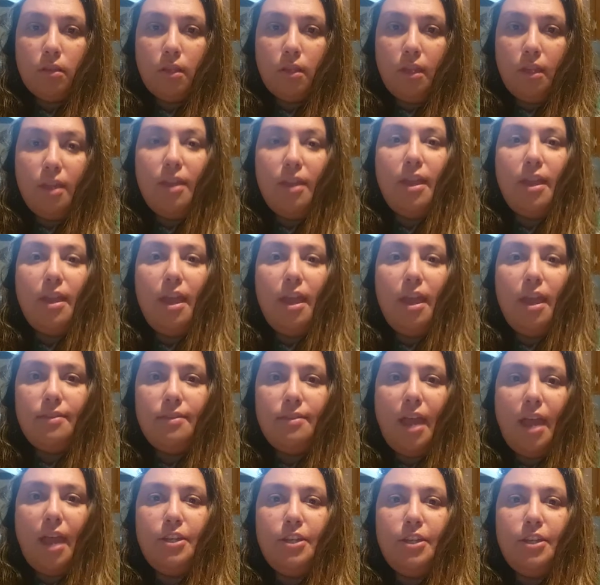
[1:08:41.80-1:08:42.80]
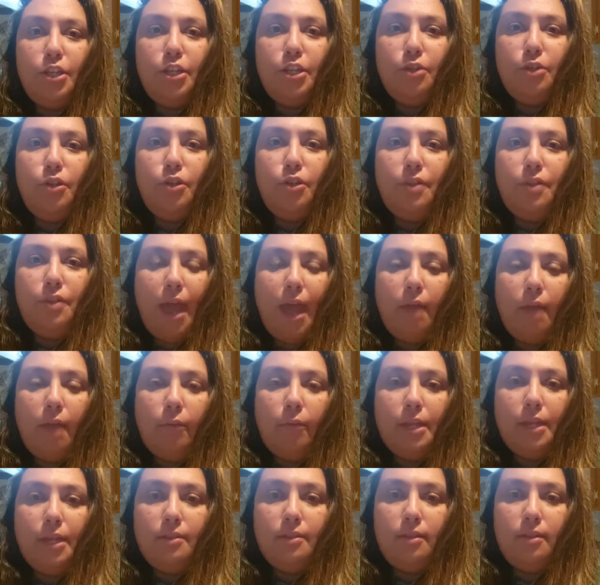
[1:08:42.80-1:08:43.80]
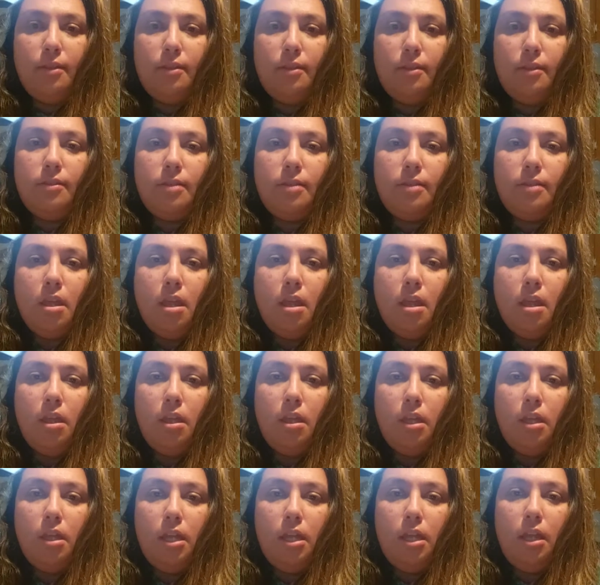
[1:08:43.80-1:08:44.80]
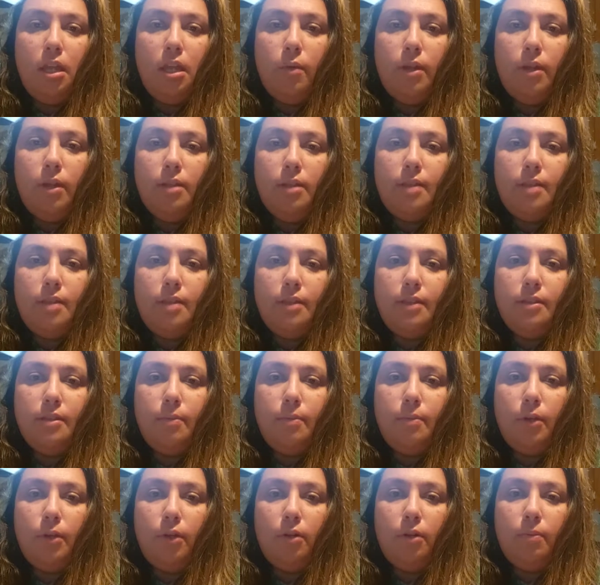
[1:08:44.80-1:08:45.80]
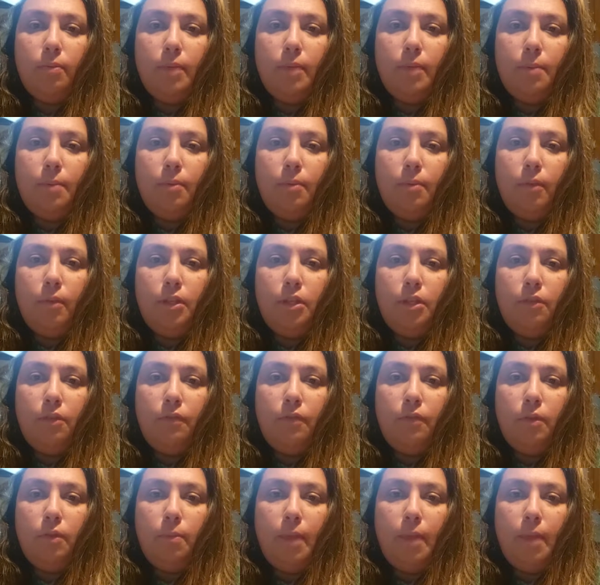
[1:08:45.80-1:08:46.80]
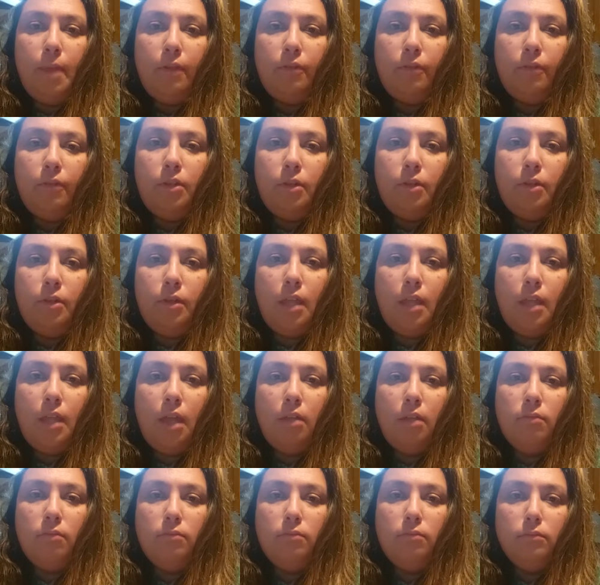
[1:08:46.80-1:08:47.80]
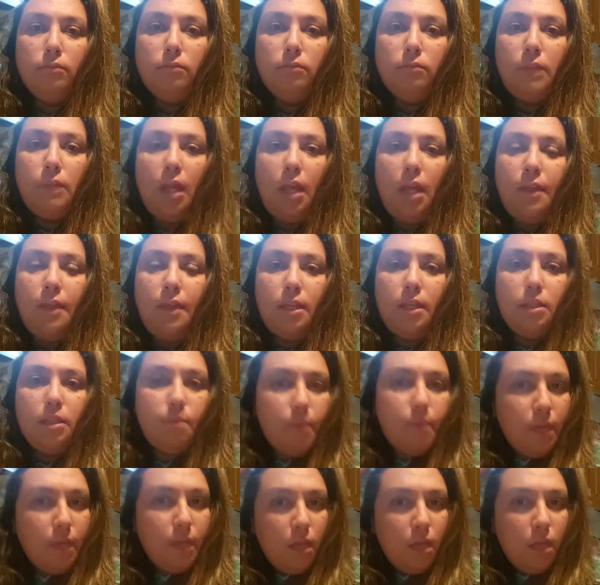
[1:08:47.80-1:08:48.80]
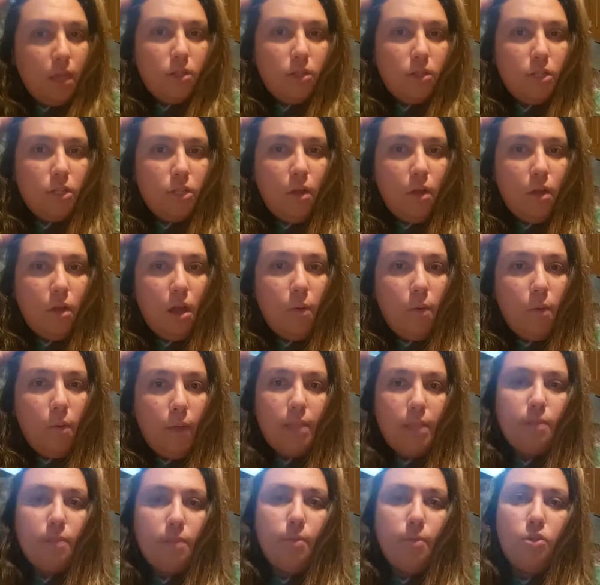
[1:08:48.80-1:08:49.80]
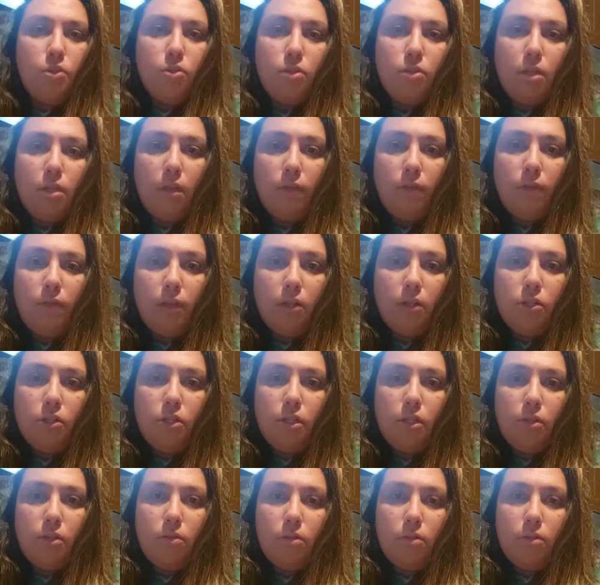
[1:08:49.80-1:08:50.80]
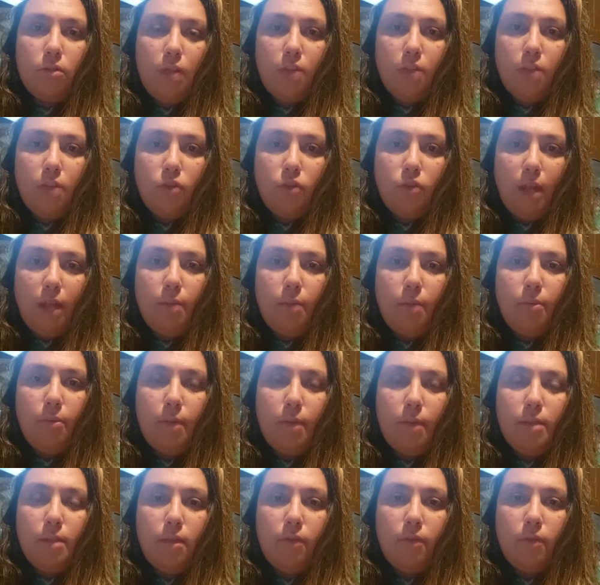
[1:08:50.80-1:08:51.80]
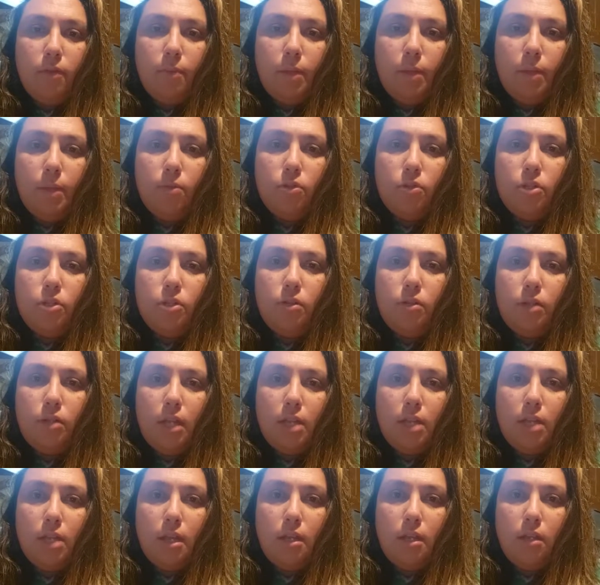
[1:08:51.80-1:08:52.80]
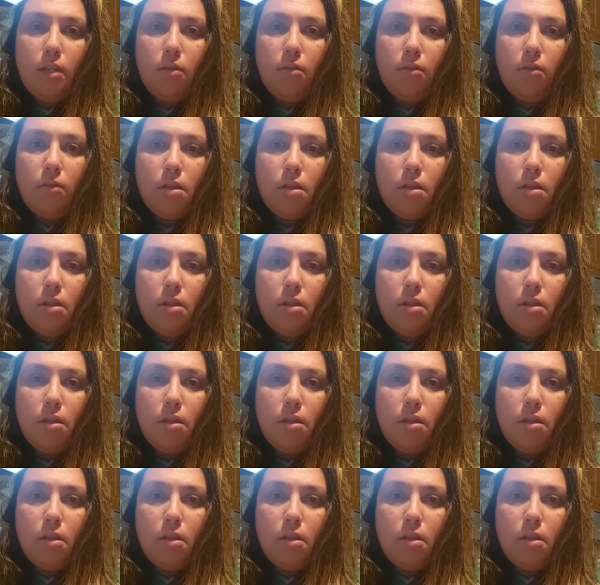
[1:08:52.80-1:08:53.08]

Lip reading: Yes, I do that, Reasons. You know what it's like to burn people and you feel bad for doing that. I think it's because you always put yourself in their shoes. I try to put myself in people's shoes. Yes, I do.